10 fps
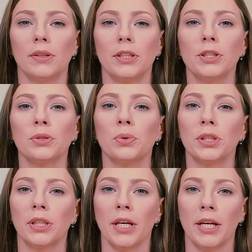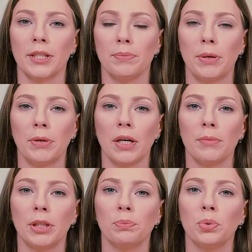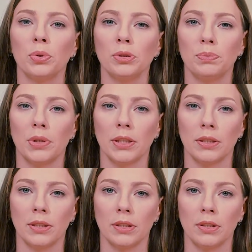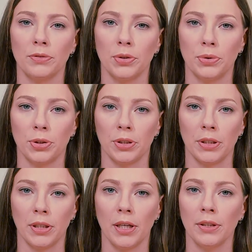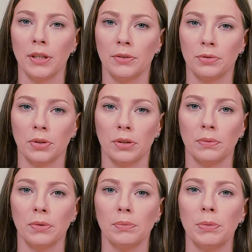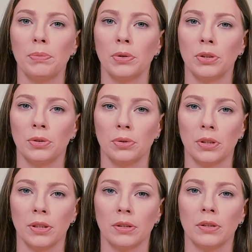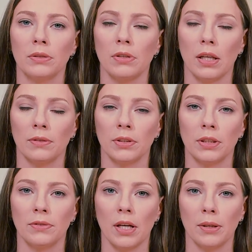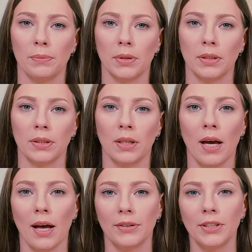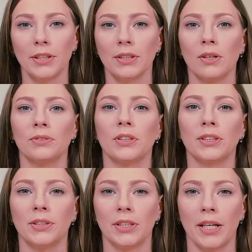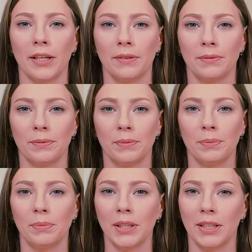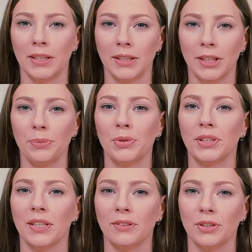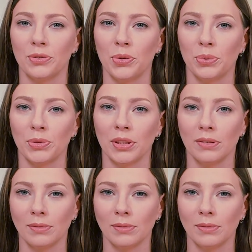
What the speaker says: This court case may become an important precedent in the future. Therefore, we'll be monitoring the relevant developments. And this is all for today. Please keep yourselves informed.